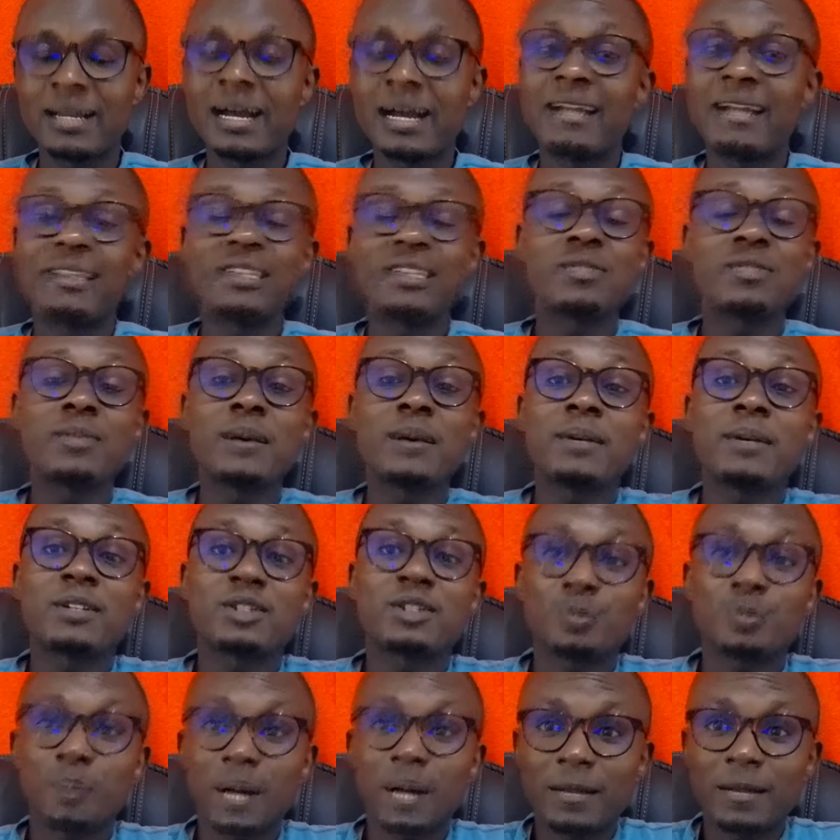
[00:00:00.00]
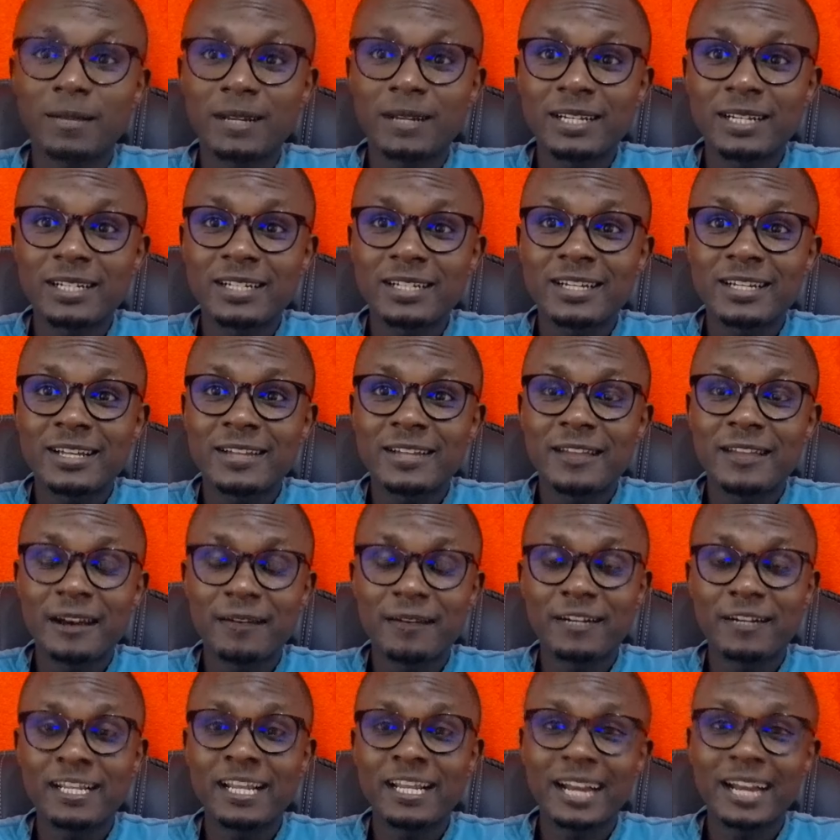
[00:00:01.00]
And these members of parliament, they
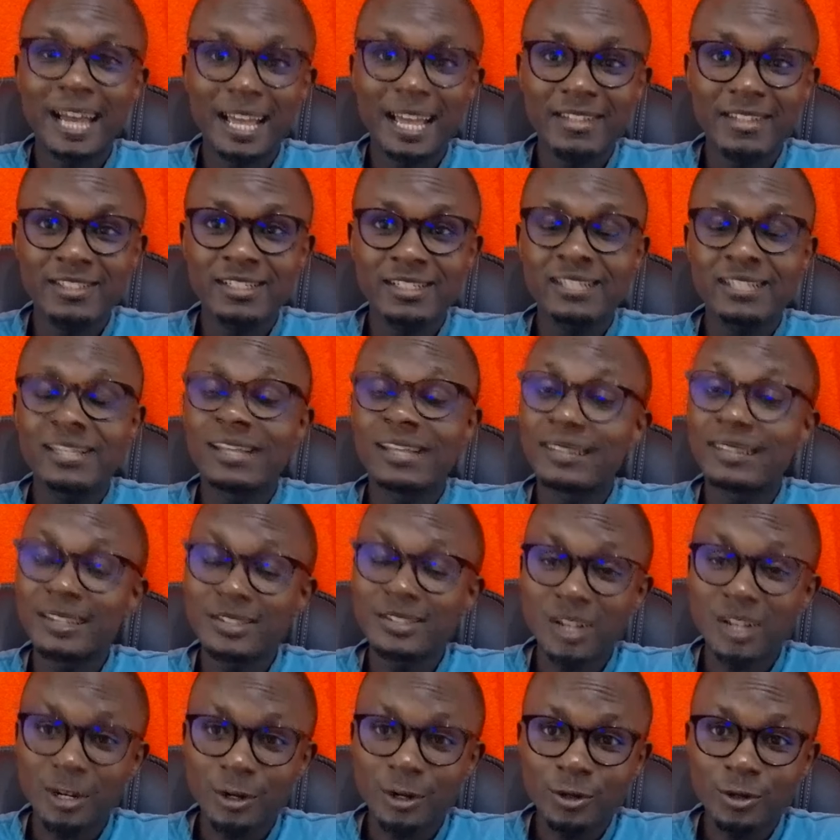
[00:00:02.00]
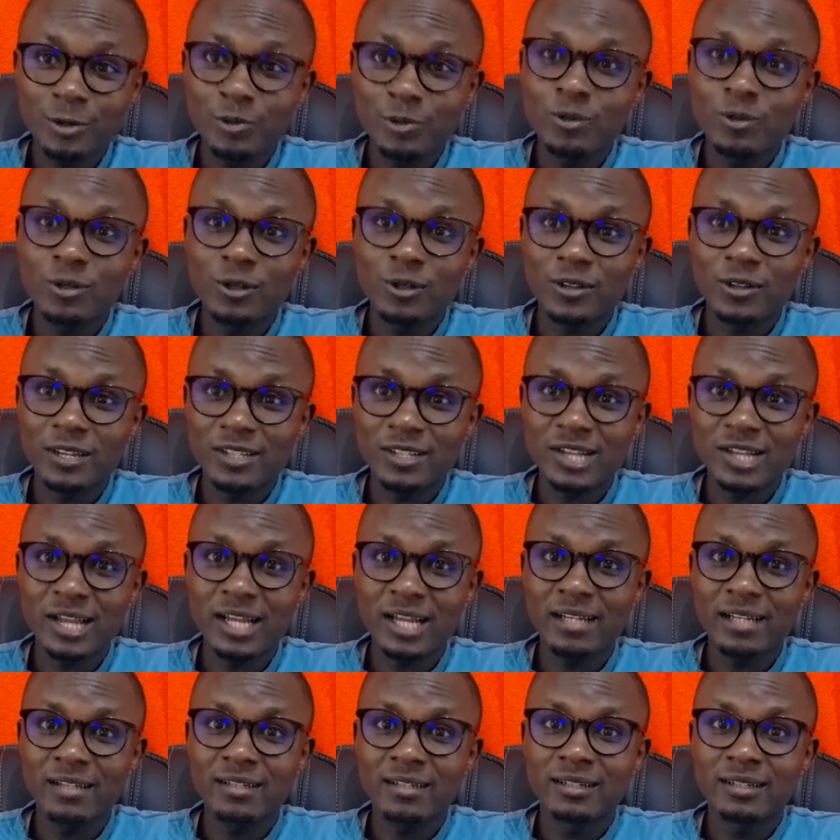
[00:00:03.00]
have realized that things are not good on their
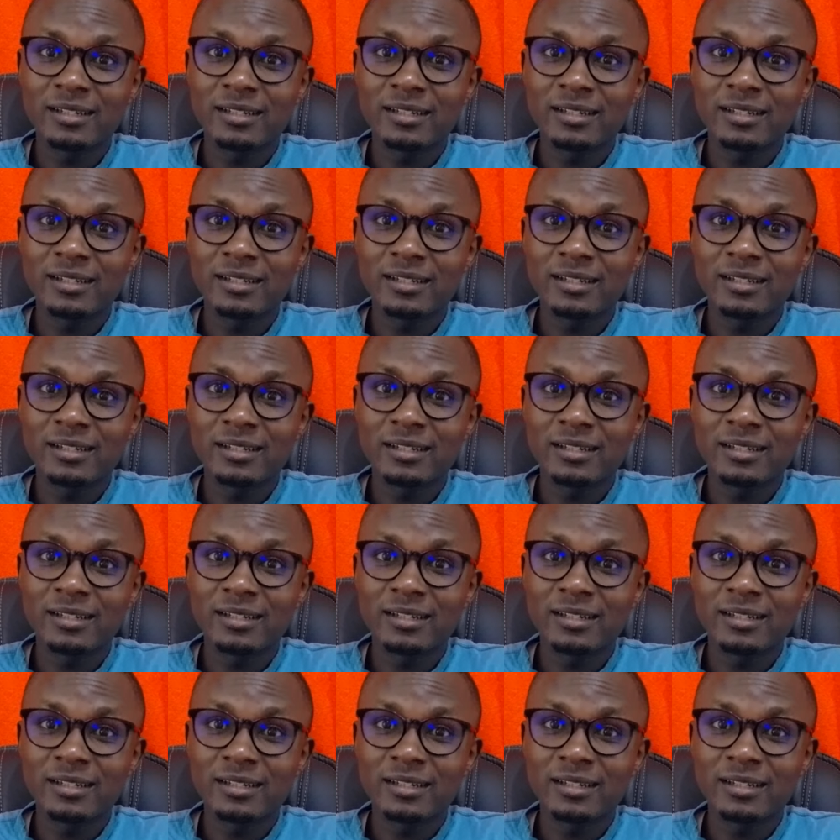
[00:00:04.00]
side.